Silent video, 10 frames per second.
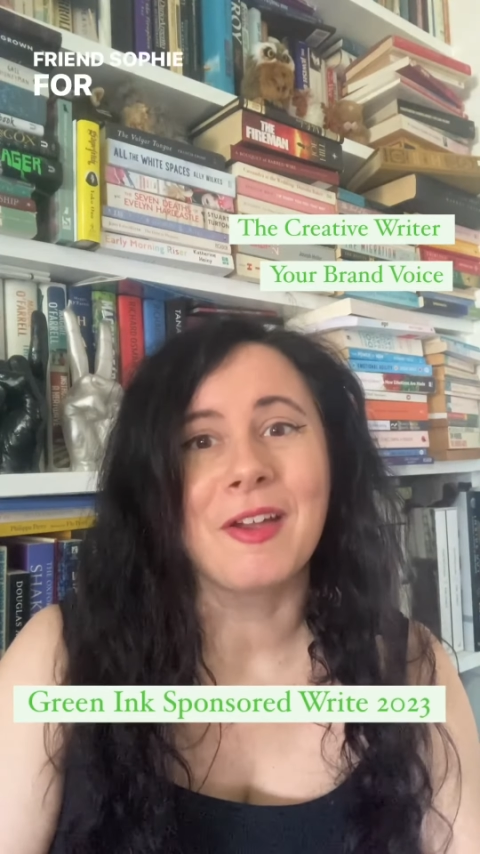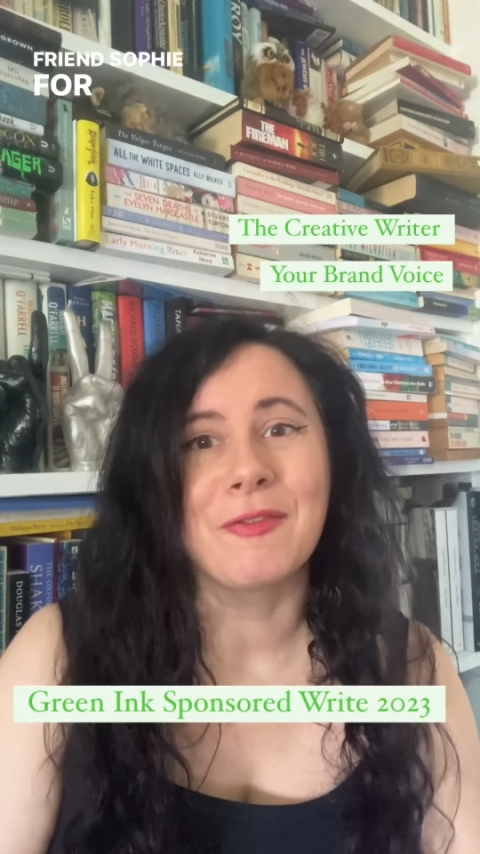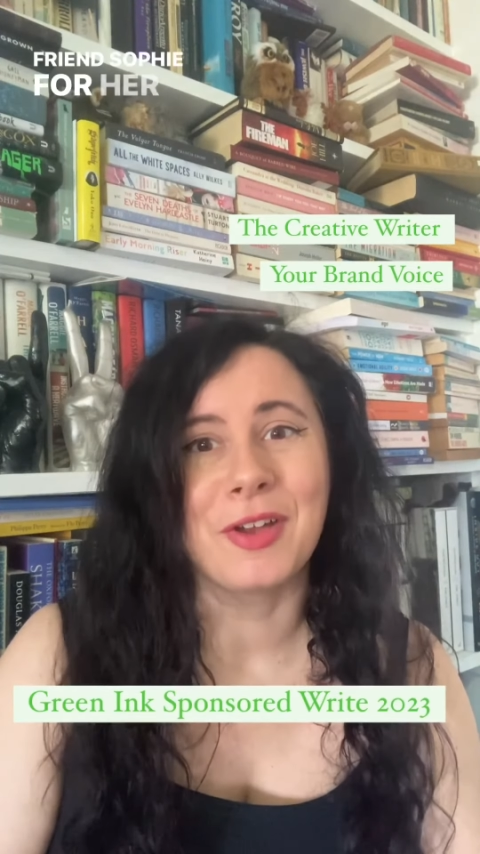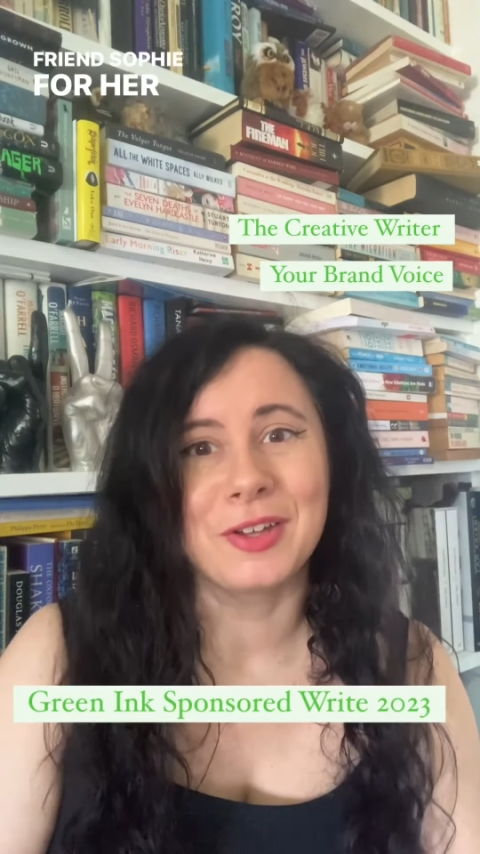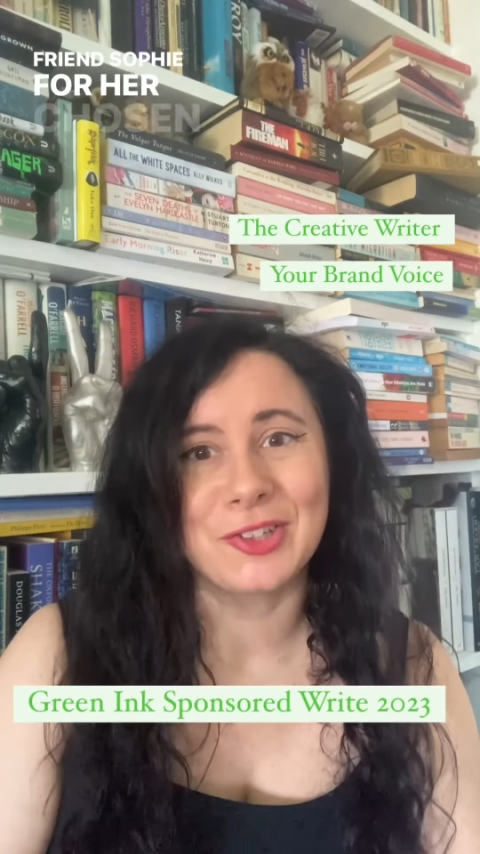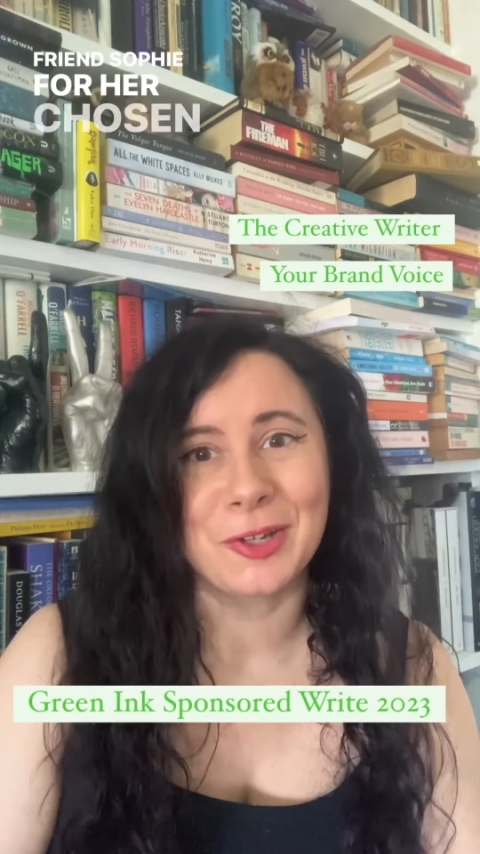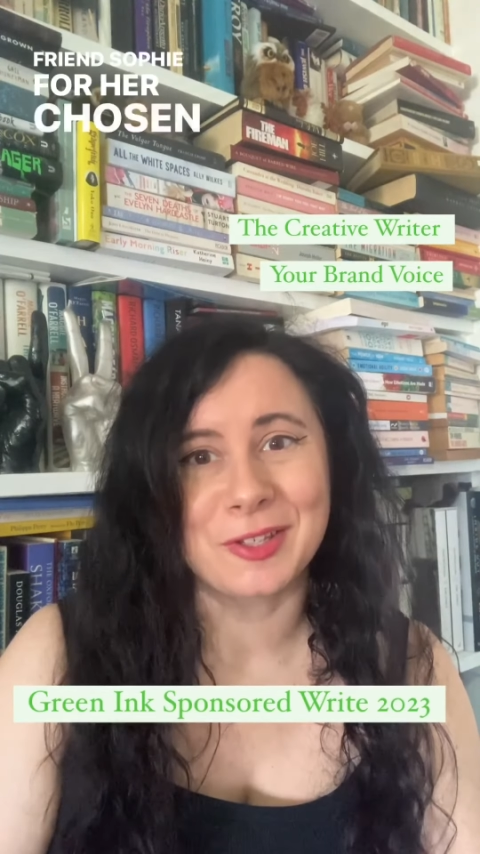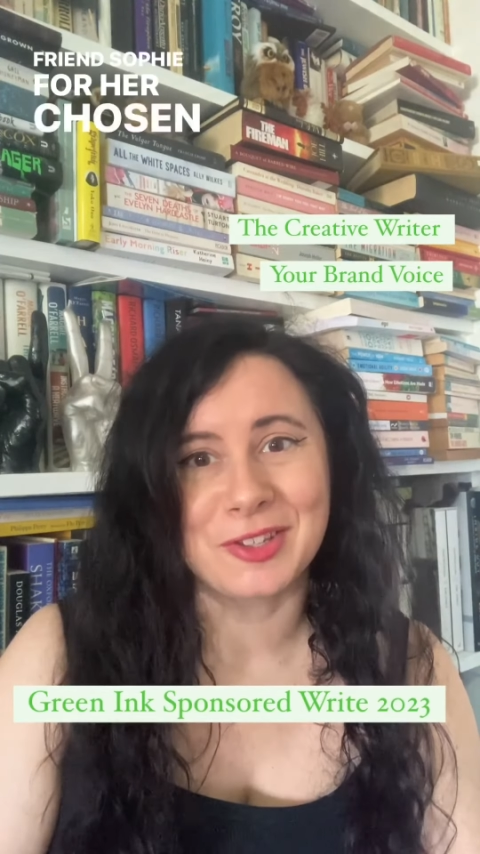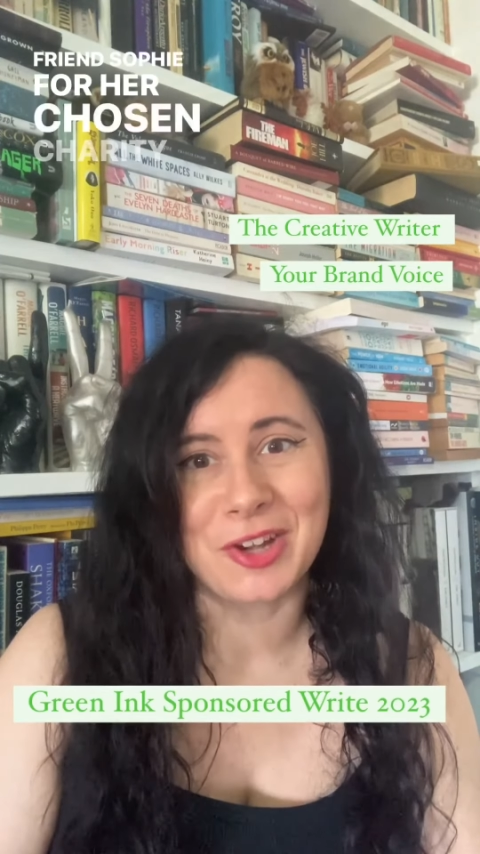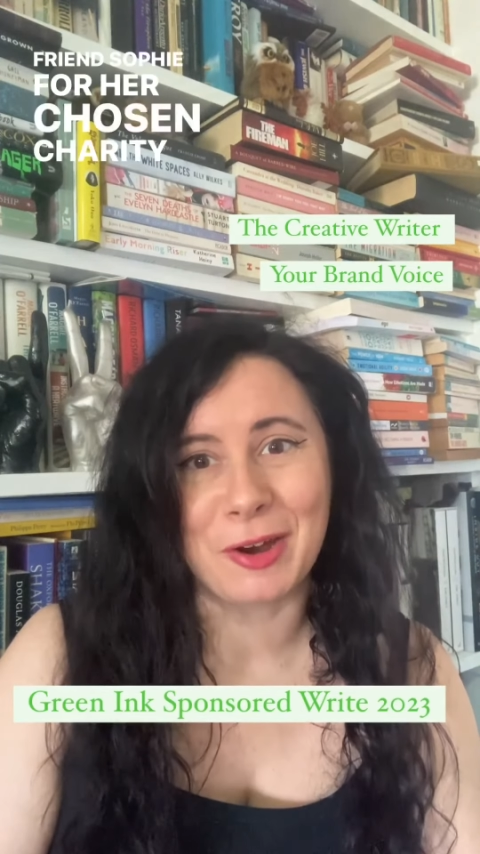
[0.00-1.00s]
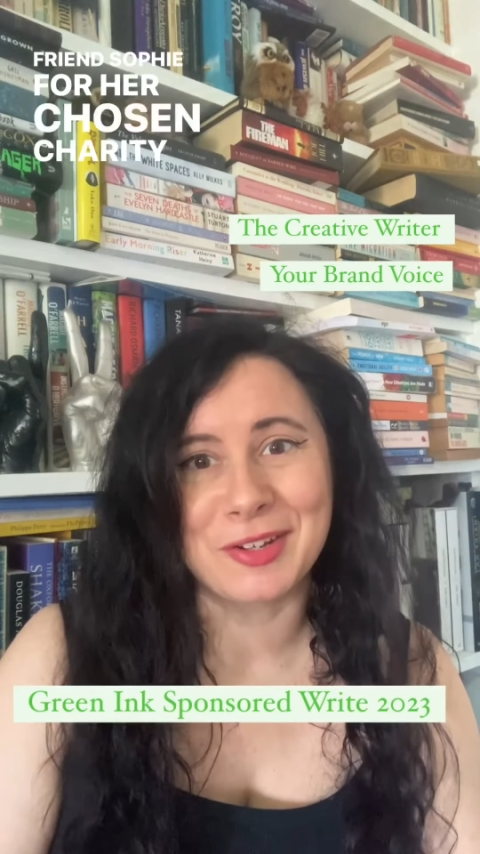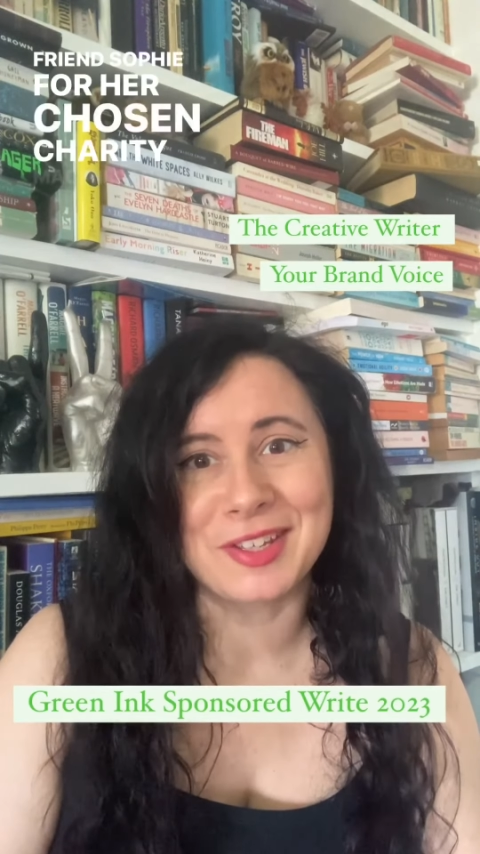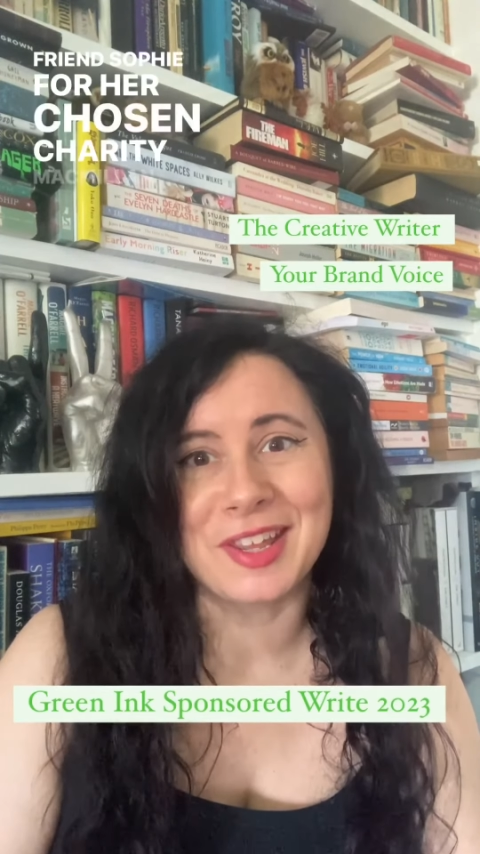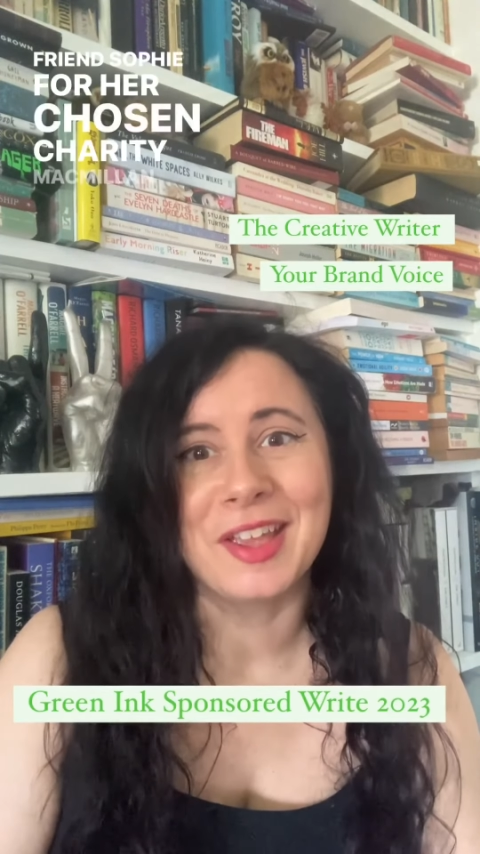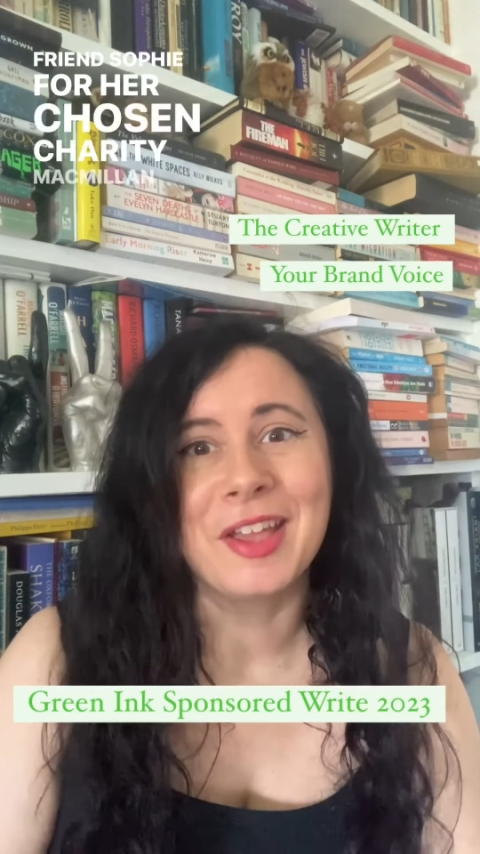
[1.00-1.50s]
for her chosen
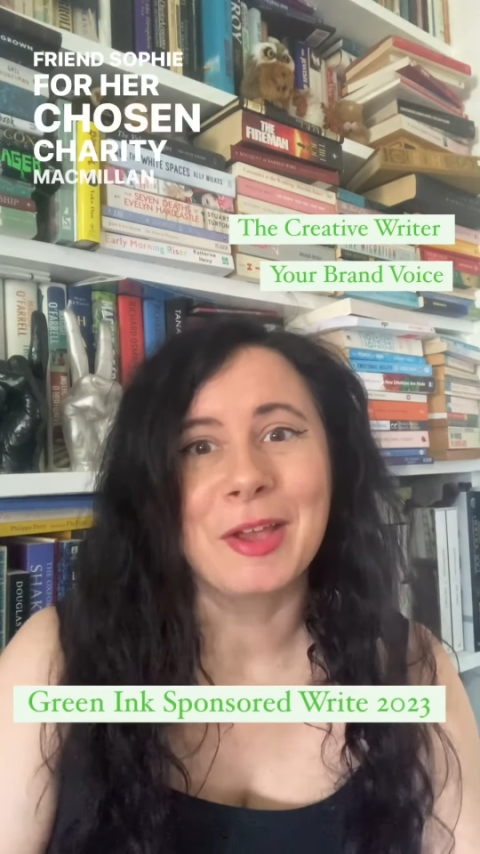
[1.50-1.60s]
charity,